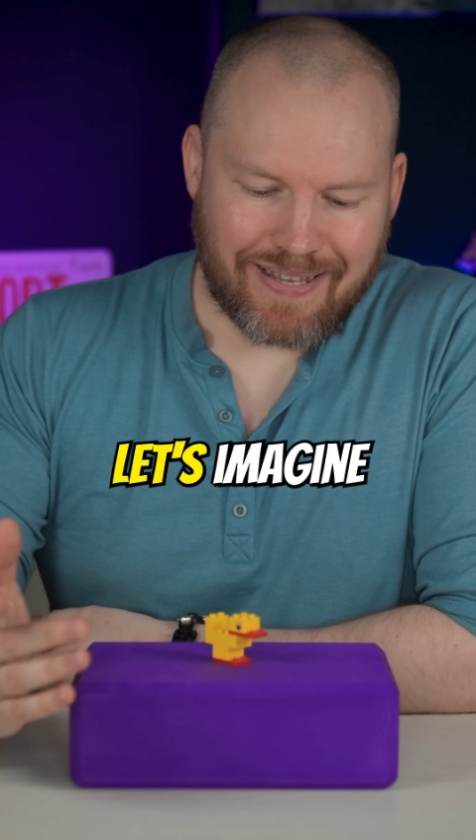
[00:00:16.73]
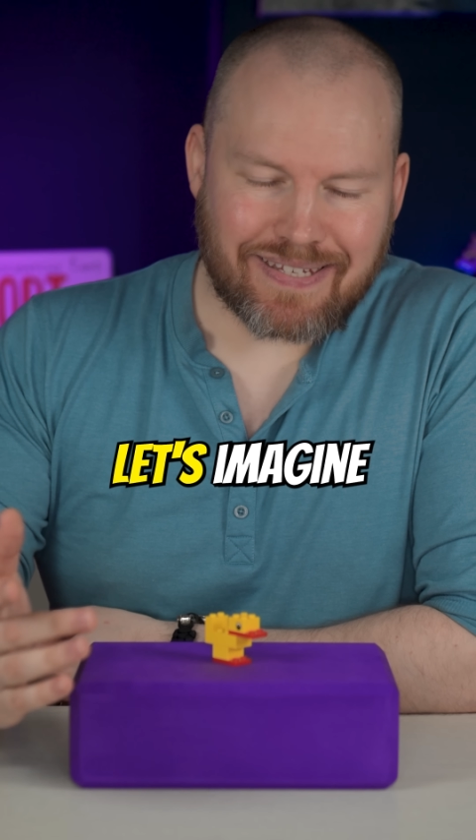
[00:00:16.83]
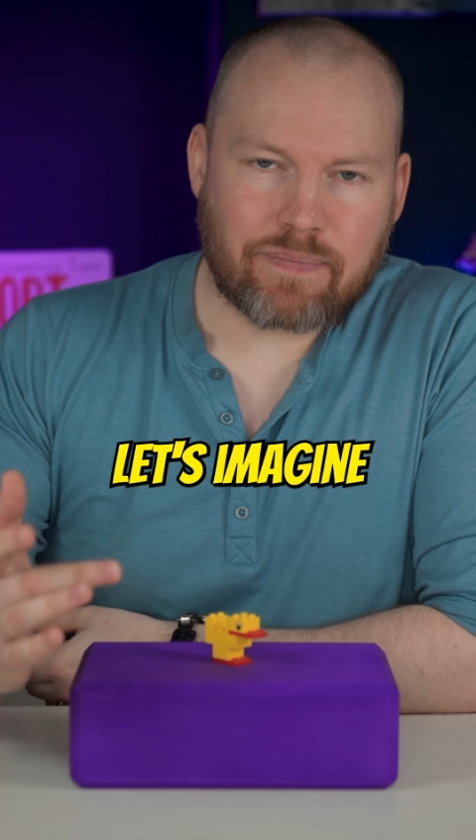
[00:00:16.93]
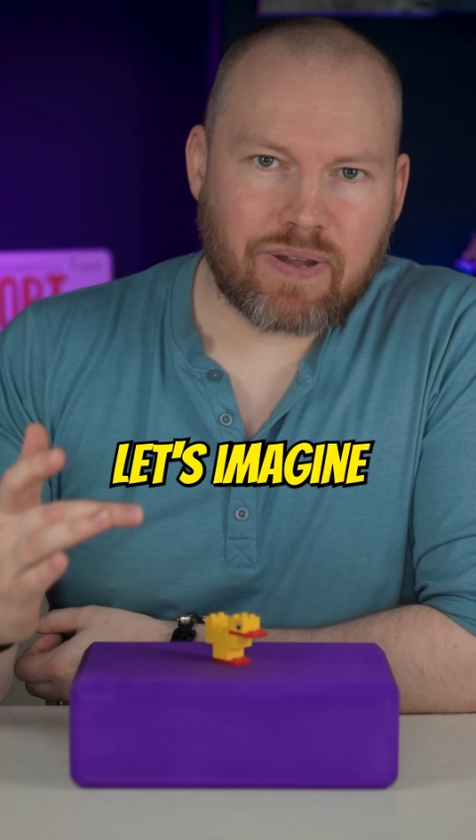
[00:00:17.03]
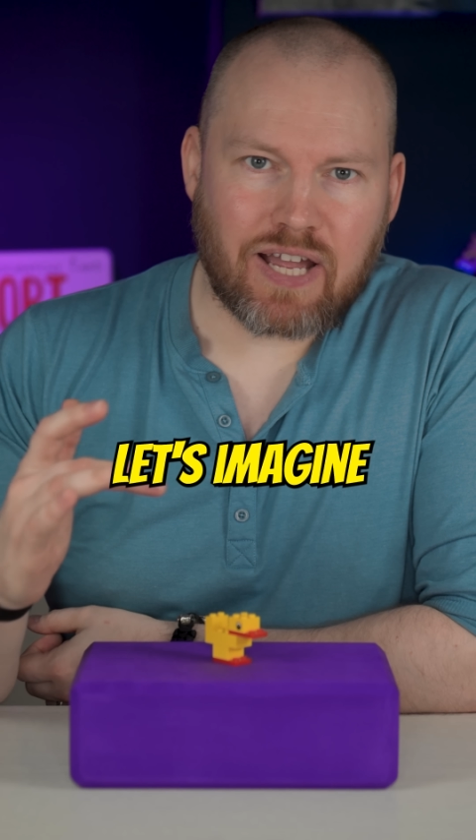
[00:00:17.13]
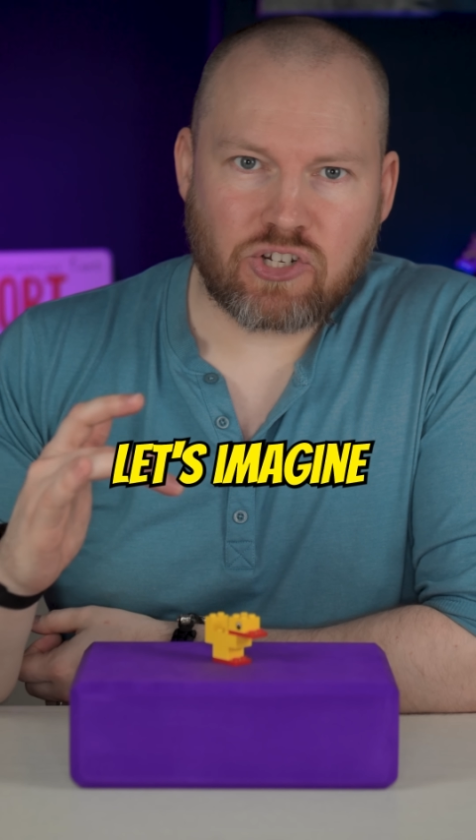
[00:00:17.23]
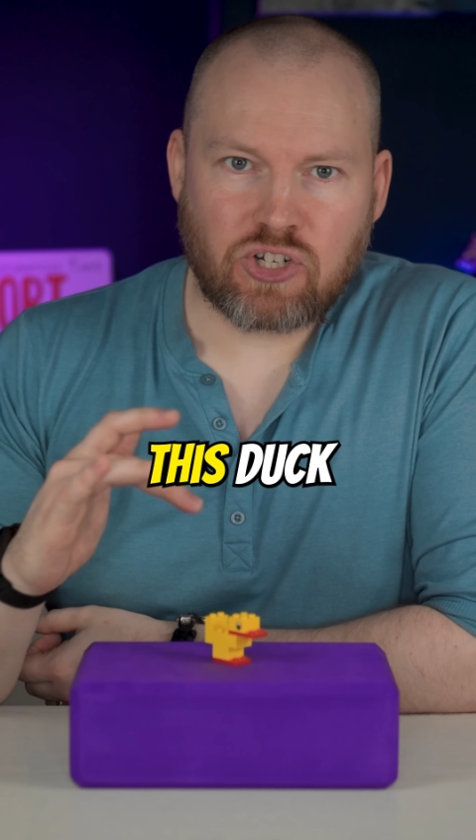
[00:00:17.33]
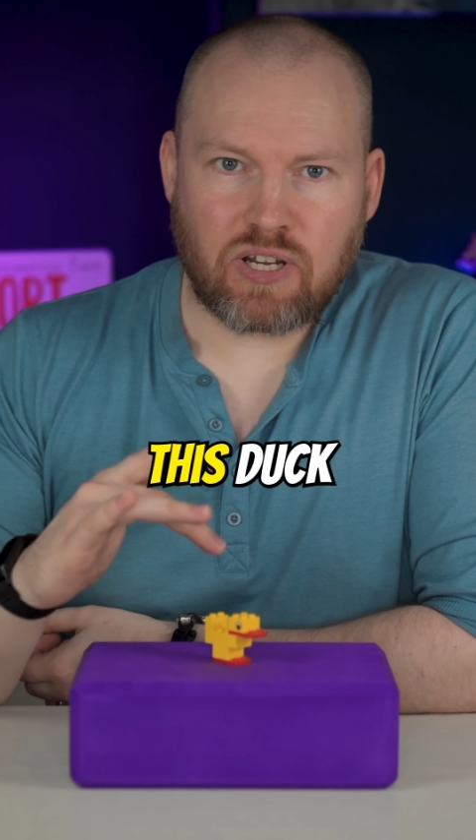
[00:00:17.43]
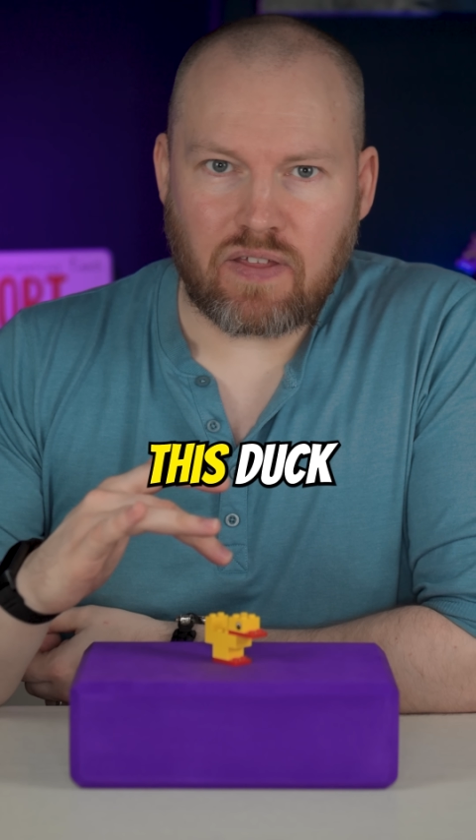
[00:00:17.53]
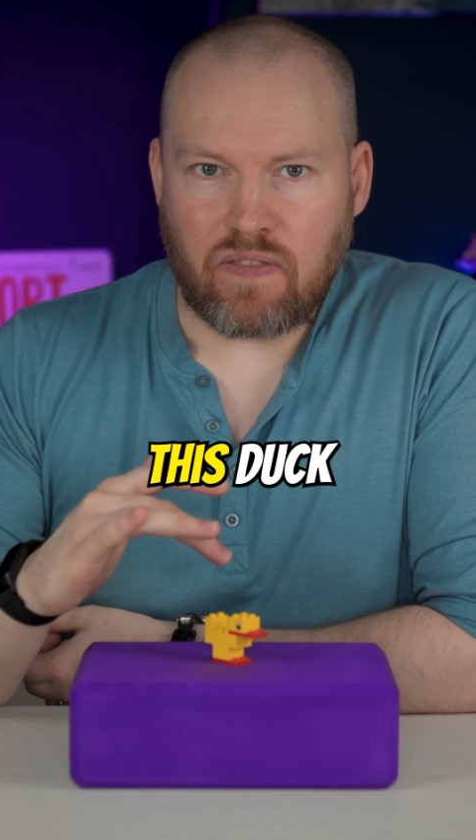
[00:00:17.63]
Let's
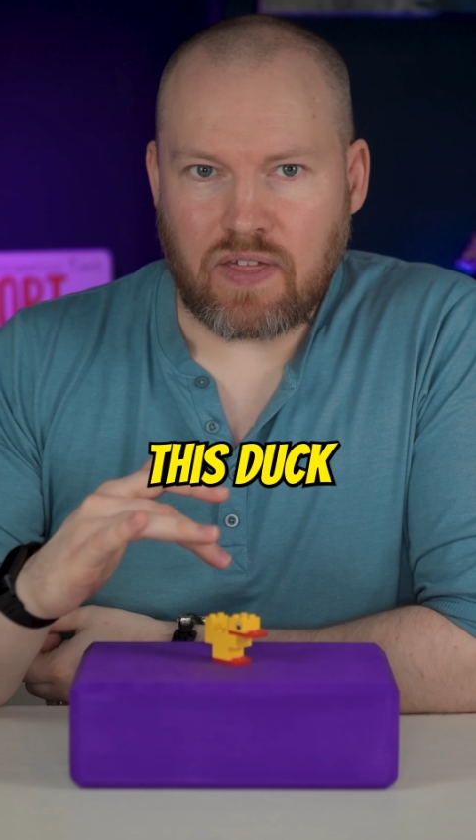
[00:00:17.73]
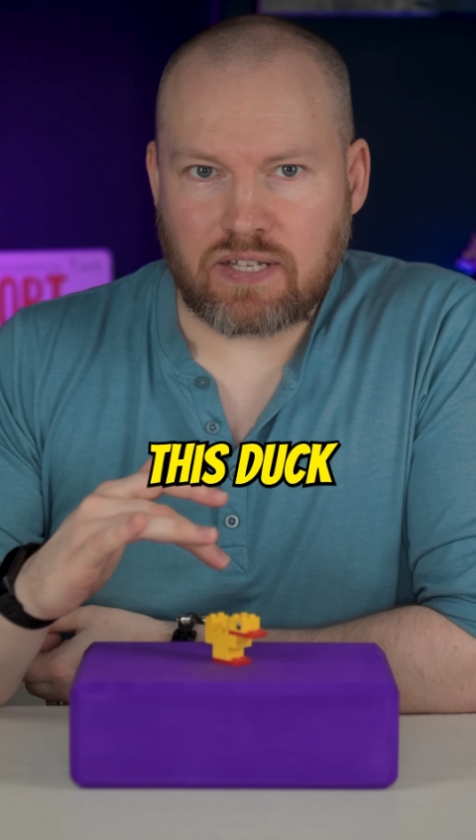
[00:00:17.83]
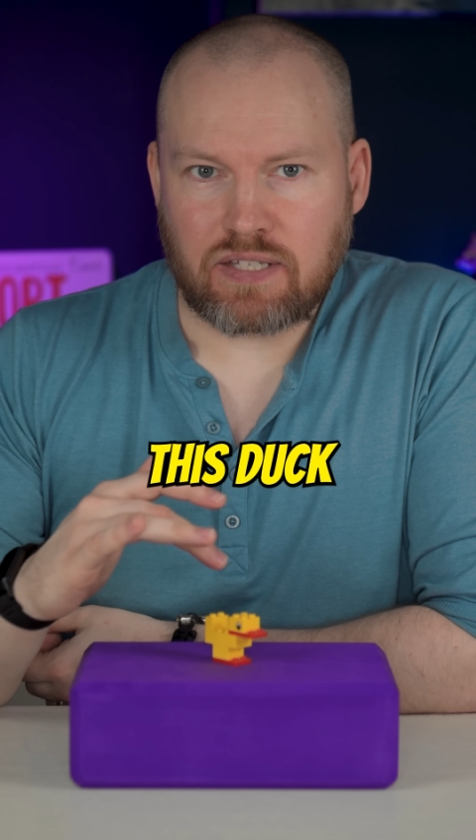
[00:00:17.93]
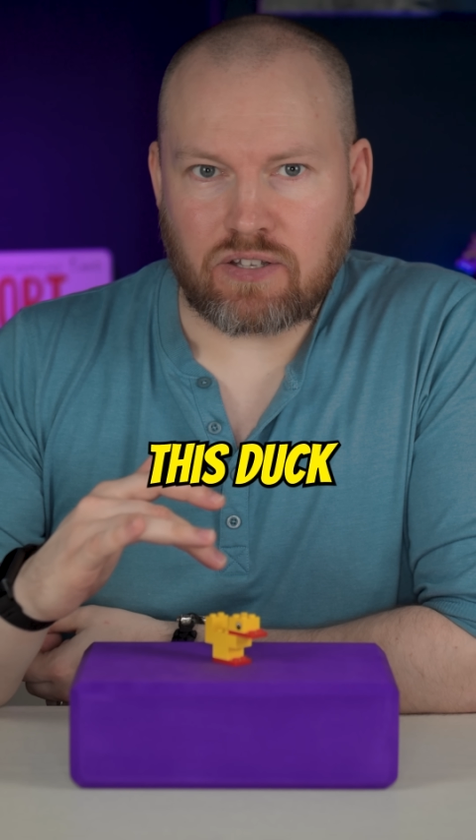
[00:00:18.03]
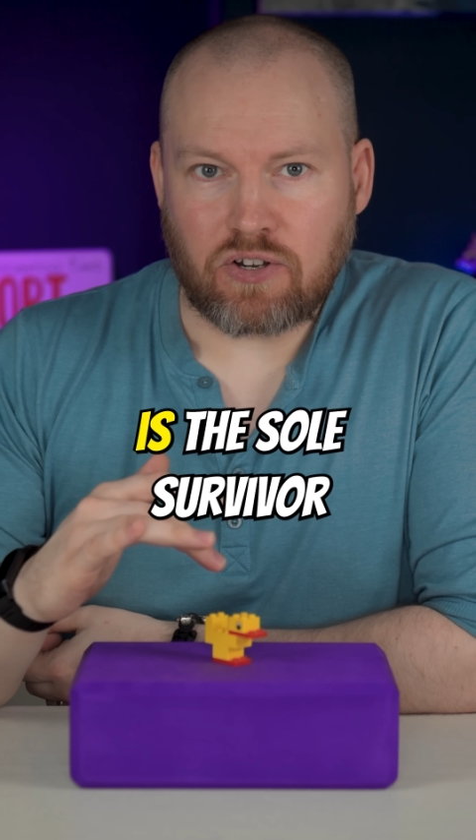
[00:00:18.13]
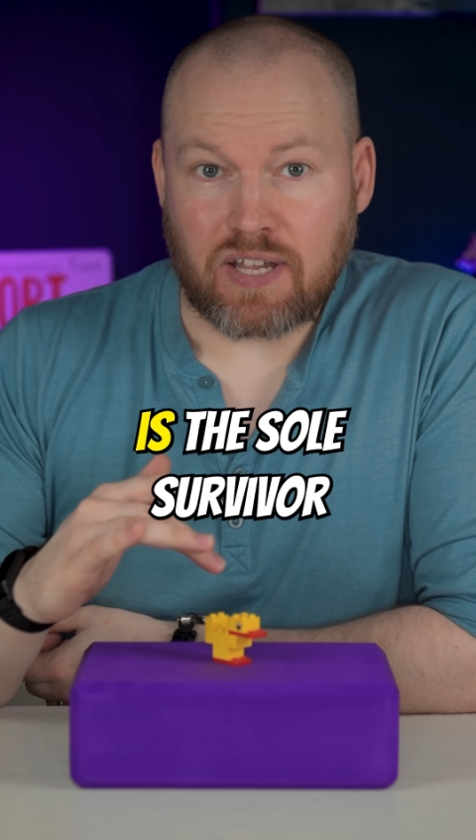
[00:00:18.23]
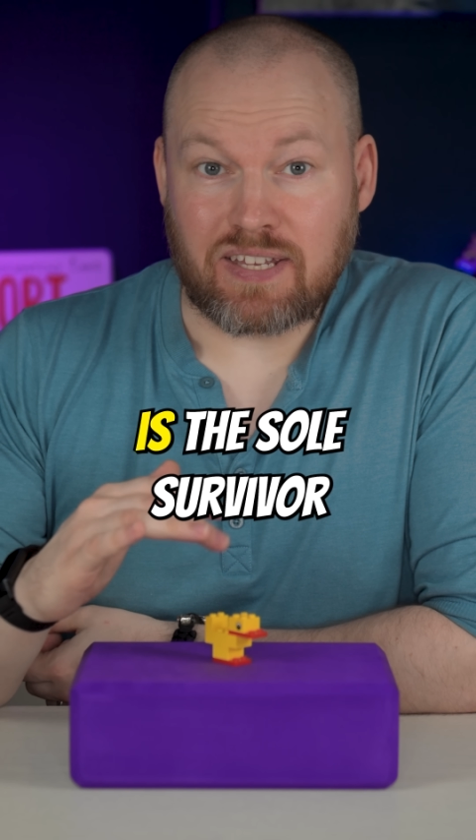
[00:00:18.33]
imagine this duck